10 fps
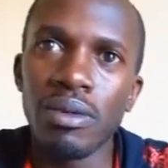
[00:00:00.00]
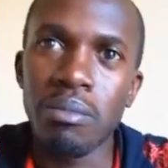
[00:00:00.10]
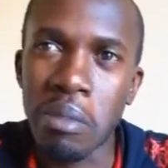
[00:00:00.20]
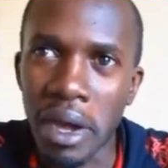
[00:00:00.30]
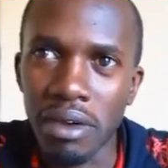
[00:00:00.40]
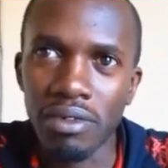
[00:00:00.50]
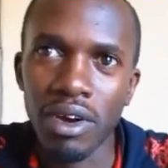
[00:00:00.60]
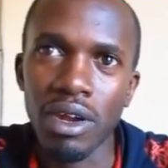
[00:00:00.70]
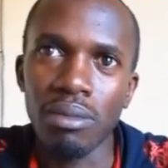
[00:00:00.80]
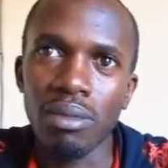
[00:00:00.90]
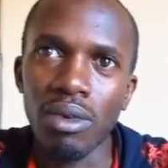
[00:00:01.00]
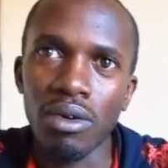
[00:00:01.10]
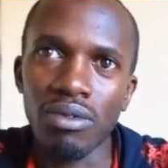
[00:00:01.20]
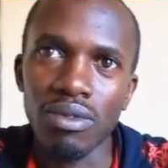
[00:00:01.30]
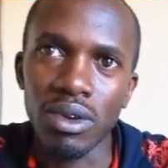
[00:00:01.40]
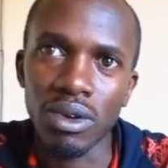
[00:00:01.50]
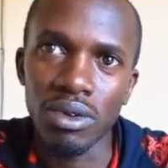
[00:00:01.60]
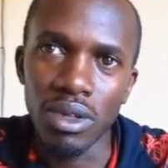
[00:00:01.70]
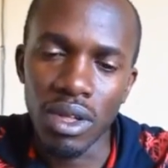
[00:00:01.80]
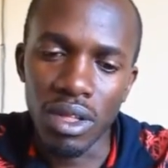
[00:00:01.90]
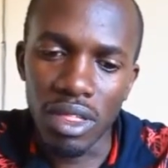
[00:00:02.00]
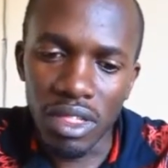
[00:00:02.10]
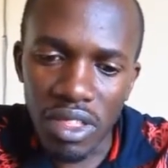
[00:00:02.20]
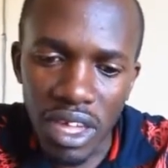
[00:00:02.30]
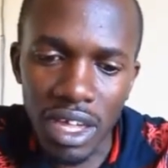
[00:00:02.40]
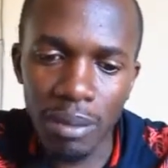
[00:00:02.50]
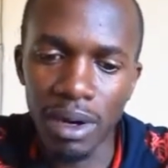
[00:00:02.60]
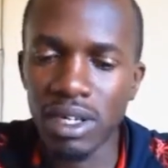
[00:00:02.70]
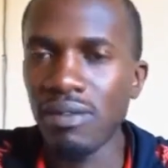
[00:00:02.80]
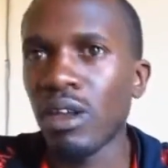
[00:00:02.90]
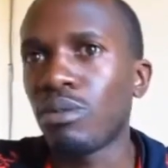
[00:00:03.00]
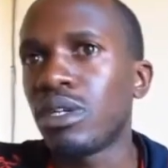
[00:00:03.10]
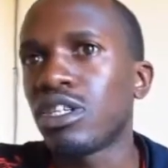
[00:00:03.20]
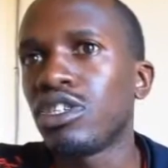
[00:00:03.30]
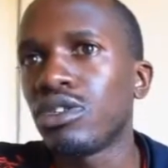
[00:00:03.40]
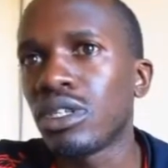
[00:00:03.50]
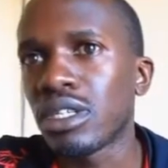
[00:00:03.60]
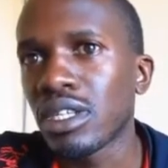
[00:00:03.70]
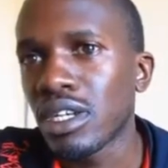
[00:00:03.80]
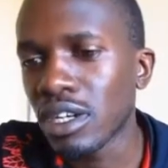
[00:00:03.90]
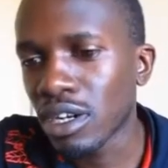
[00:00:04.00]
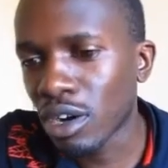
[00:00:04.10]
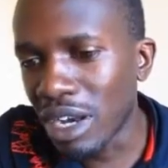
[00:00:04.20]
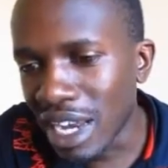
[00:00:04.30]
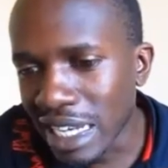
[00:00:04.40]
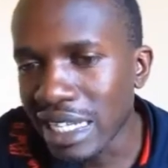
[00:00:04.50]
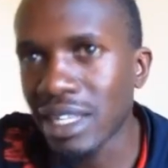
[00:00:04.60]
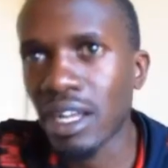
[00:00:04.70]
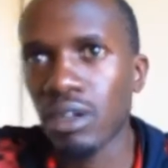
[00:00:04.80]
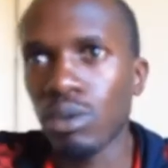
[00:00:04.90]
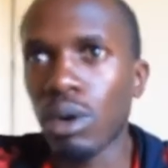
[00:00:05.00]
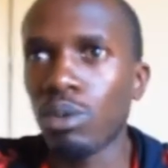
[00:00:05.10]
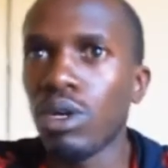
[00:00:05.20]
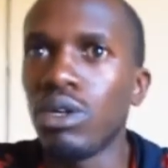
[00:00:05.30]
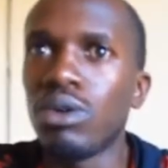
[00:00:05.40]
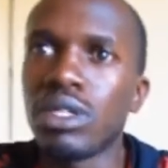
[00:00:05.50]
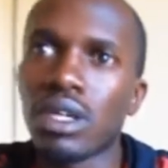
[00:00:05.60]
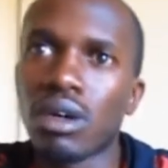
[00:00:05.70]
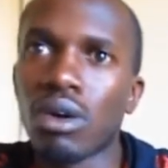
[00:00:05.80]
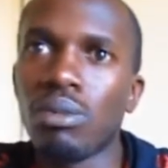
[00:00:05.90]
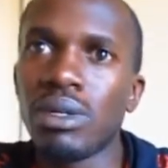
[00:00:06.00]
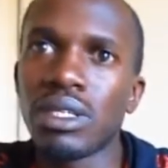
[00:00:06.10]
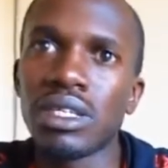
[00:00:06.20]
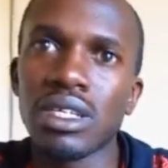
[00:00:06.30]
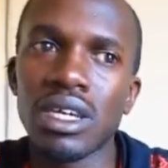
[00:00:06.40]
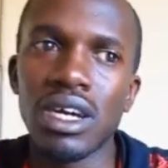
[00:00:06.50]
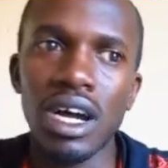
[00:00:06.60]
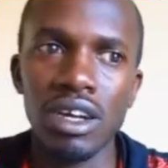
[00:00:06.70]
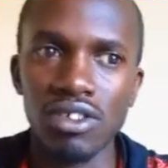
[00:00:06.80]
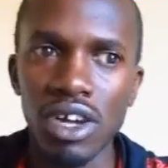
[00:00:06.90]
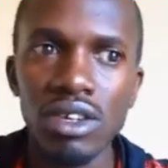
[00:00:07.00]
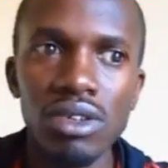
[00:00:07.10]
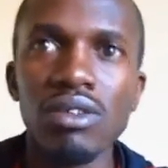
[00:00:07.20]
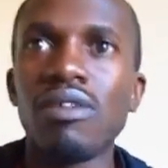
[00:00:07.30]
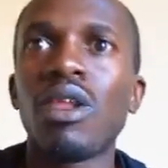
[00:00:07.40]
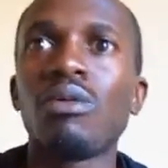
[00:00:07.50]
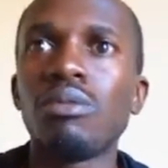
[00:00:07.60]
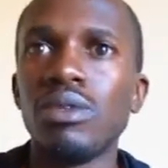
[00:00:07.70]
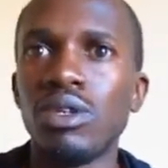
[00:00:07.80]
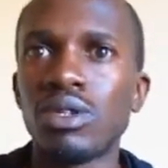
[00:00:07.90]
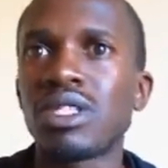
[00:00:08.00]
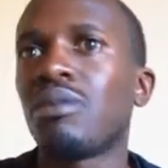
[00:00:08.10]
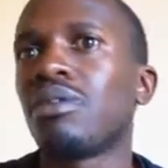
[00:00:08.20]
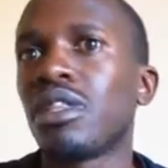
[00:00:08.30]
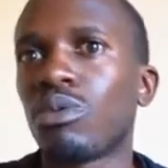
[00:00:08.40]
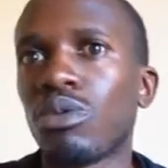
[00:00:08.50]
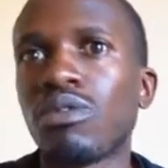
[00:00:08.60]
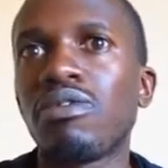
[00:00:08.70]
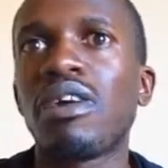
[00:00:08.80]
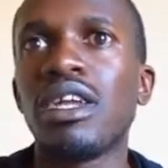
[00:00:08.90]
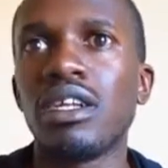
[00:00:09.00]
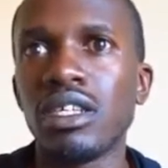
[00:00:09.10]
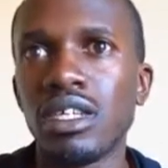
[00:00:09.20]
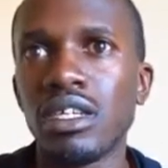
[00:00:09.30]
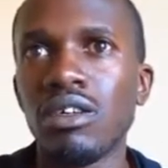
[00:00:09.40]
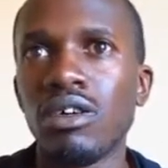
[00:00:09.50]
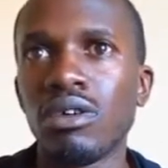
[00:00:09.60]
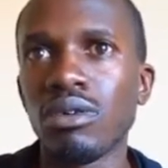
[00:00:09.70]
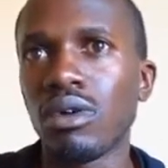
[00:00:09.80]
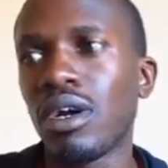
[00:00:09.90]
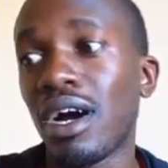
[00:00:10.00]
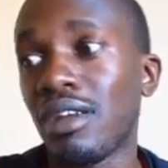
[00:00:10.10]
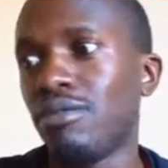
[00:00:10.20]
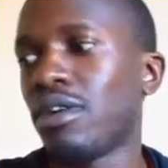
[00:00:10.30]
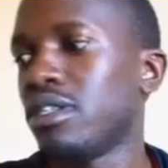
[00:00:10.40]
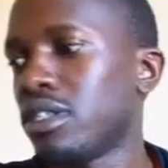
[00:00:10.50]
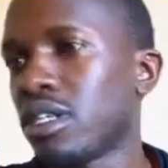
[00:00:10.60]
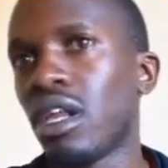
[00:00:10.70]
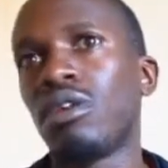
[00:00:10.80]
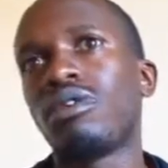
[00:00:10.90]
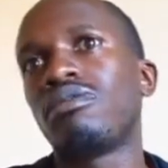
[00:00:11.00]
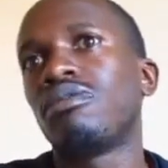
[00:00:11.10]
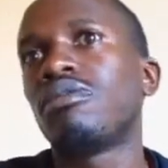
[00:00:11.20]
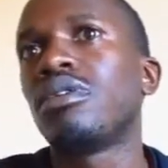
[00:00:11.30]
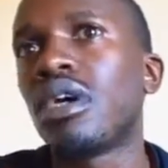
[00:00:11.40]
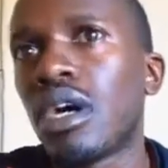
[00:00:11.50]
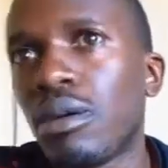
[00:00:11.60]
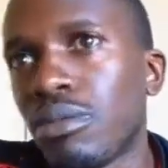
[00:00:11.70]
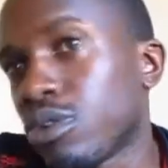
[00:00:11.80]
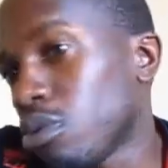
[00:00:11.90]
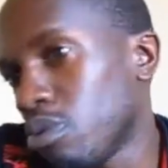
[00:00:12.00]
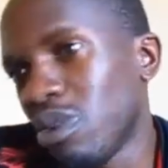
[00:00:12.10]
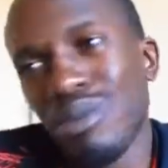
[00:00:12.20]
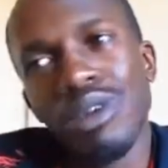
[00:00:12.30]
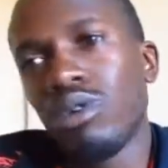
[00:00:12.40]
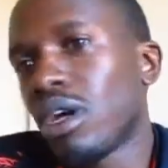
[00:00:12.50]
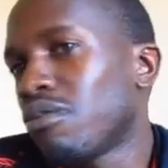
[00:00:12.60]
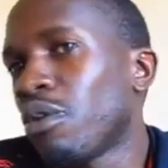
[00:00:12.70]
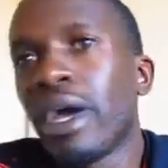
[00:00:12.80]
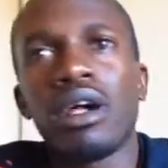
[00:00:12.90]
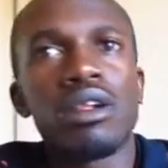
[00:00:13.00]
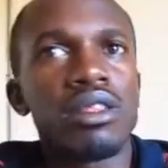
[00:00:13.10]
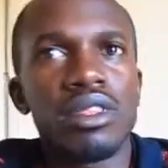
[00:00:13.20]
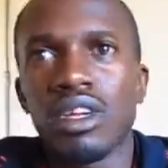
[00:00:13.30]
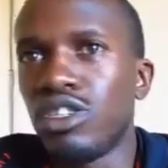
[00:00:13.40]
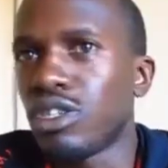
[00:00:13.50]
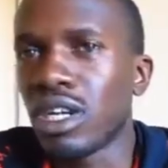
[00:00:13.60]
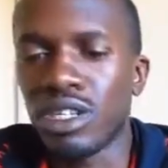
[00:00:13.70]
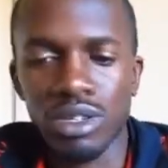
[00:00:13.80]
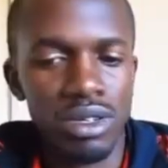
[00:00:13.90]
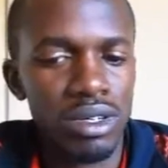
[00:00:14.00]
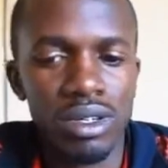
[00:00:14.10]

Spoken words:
mind frame of, you know, thinking about development issues, connecting that to what we do as our core business, and trying to develop, you know, something that will finally, you know, advance a lot of problems. So we do that for health, education,